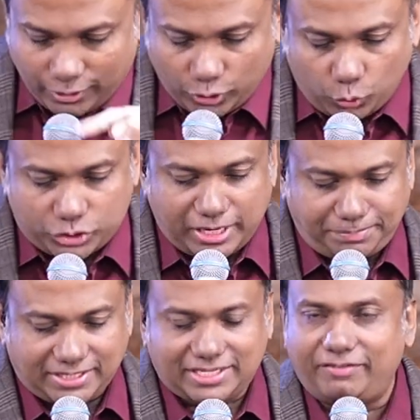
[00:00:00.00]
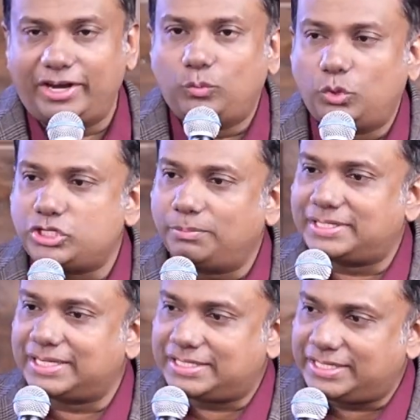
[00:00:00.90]
Luke chapter 7, verse number
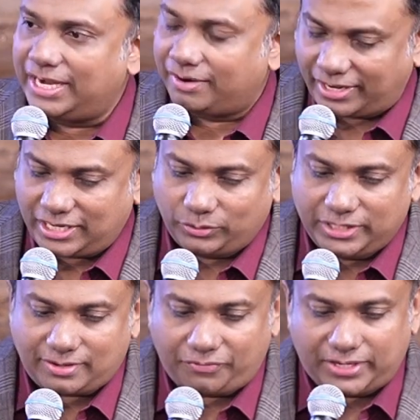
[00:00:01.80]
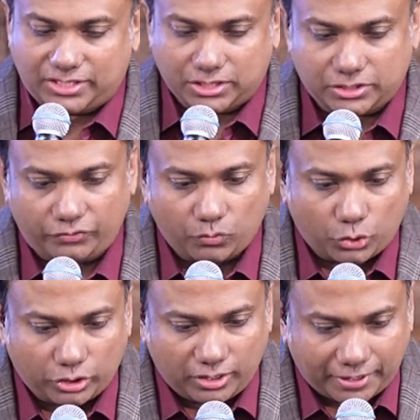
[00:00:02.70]
16. Write down these references if you
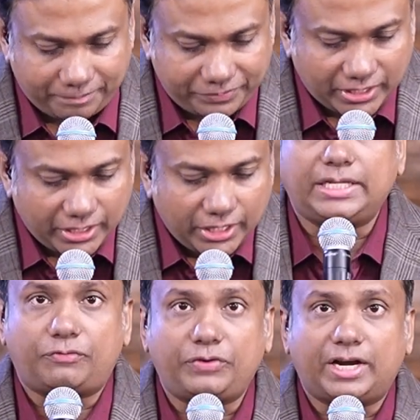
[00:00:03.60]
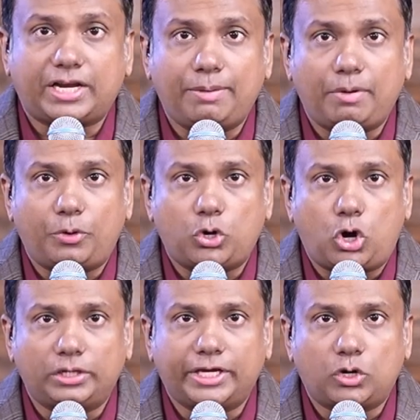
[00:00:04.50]
want to learn. The fear came upon
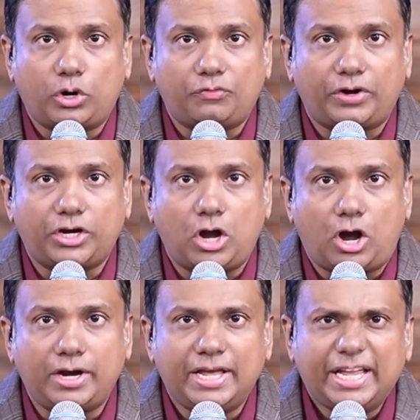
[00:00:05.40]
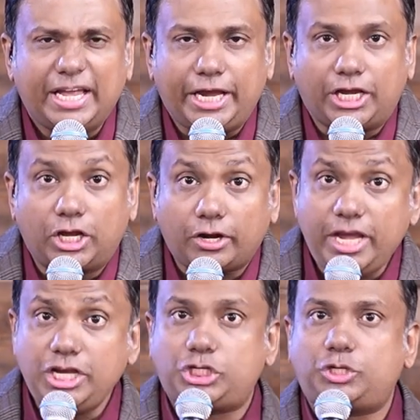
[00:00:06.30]
all. They glorified God. A
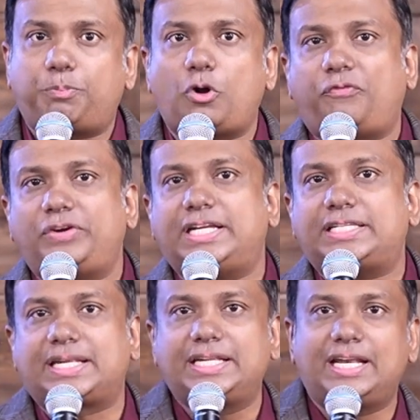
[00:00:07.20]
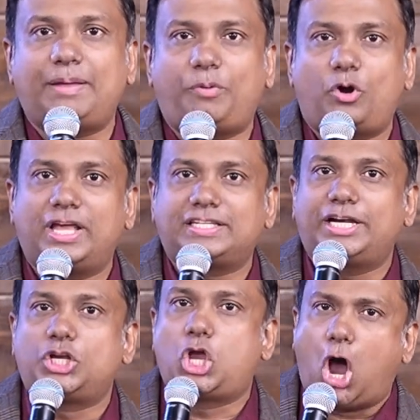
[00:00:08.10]
great prophet has risen upon us
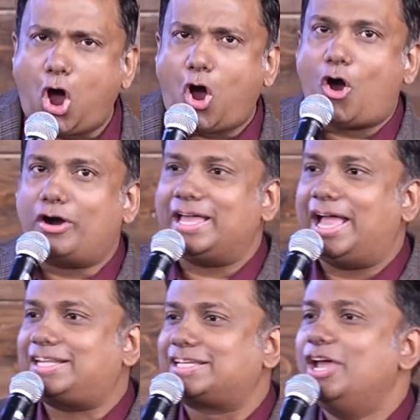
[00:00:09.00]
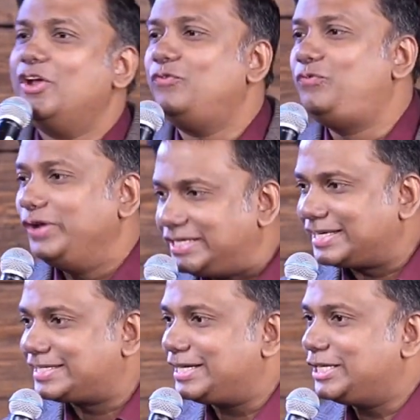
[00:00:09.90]
and God has
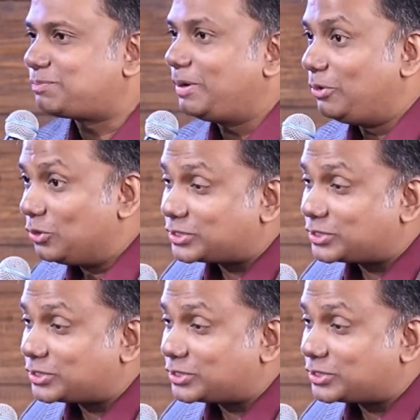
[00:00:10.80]
visited his people.